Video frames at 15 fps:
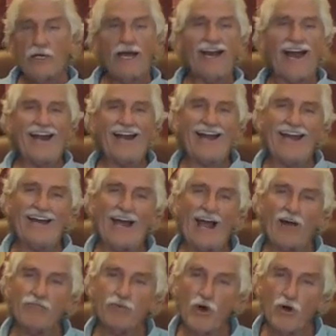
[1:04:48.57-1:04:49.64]
and I laid
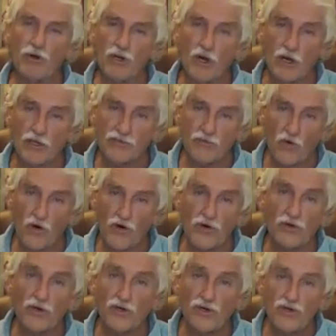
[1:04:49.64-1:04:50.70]
out protocols for
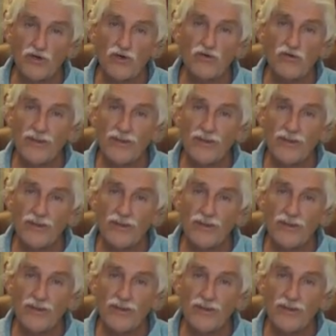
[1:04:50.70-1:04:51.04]
you to do